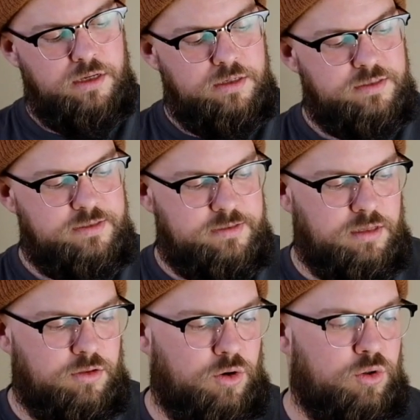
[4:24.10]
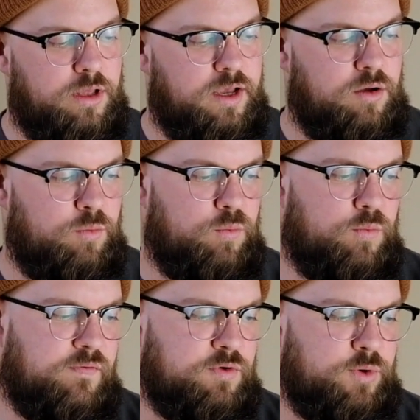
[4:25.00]
So this is a little
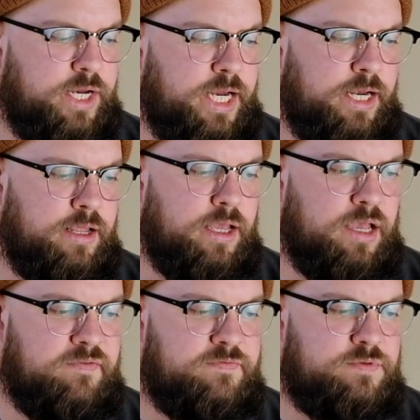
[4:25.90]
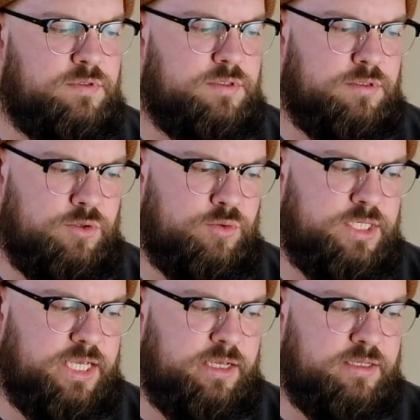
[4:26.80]
Wolverine
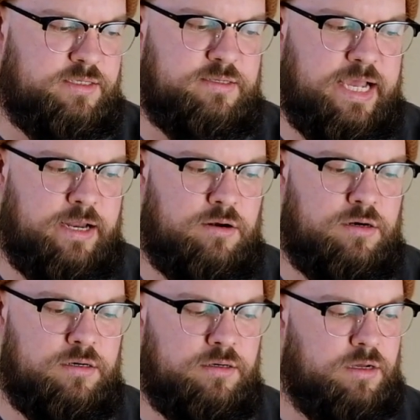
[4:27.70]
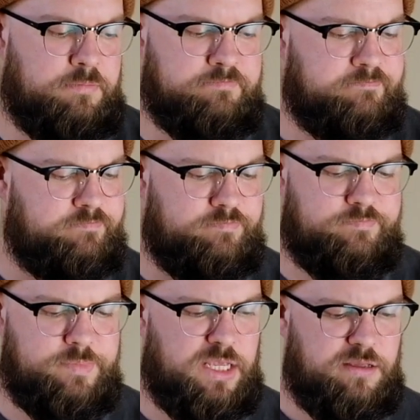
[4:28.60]
F2D Saturn
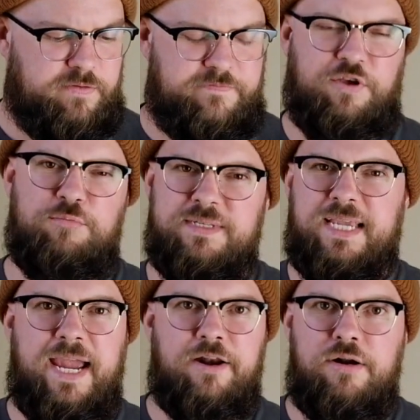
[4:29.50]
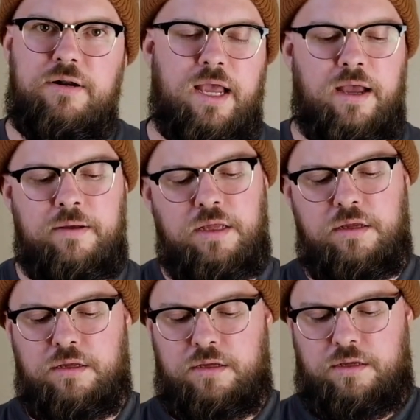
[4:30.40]
film scanner.
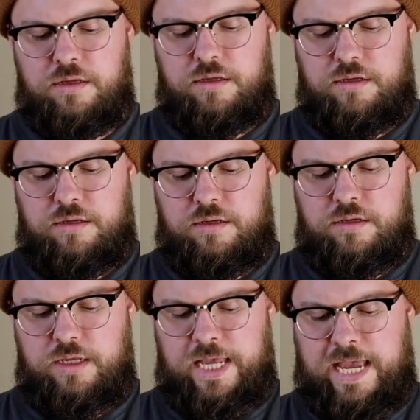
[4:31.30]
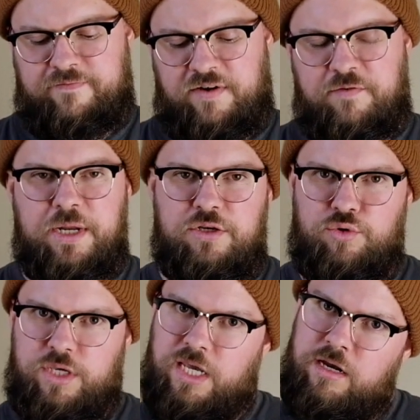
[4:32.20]
I've never been too
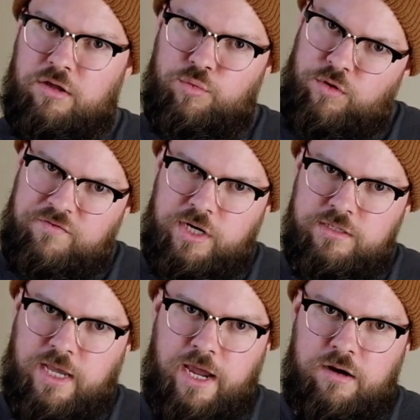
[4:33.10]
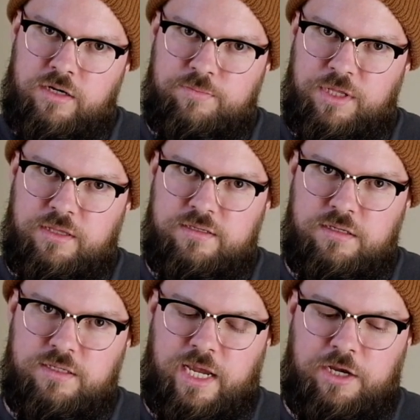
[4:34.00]
keen on the Wolverine scanners, but this
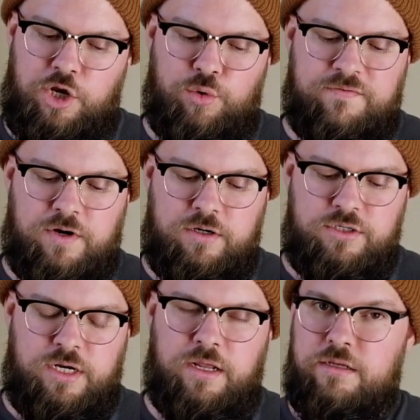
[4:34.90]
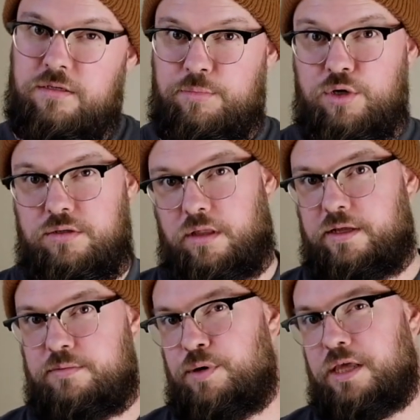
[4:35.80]
is a newer version and supposedly
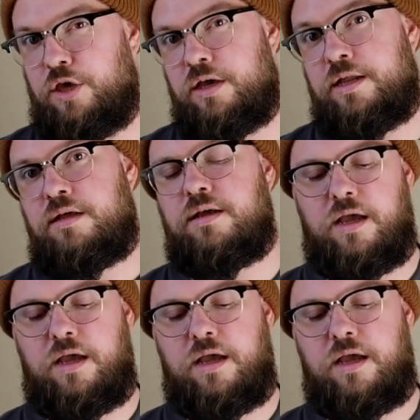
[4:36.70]
it's pretty good.